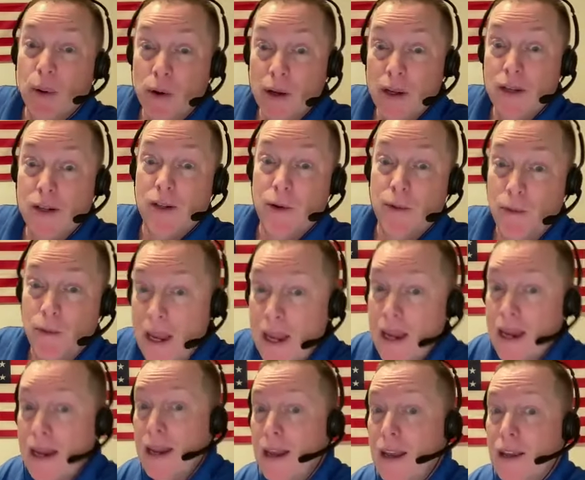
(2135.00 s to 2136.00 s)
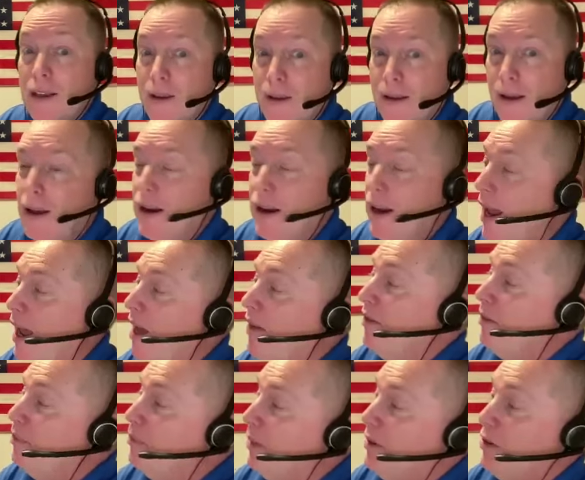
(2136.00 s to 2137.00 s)
read, you got to have a bunch of
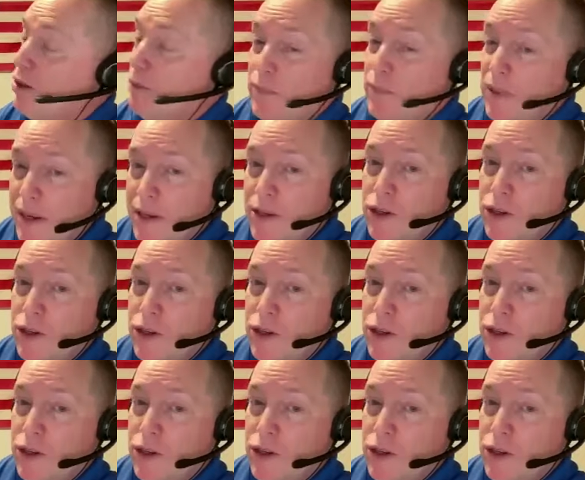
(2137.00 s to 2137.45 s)
pictures.